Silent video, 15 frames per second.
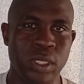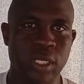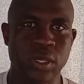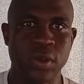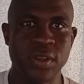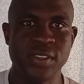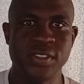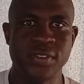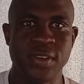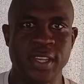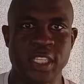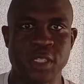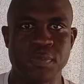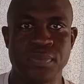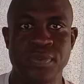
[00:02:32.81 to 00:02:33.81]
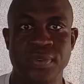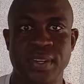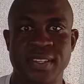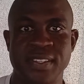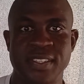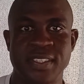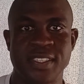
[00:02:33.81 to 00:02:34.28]
going to
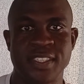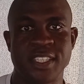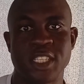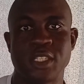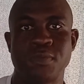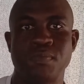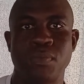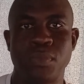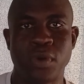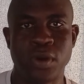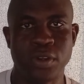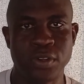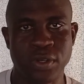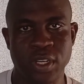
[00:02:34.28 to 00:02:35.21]
experience this model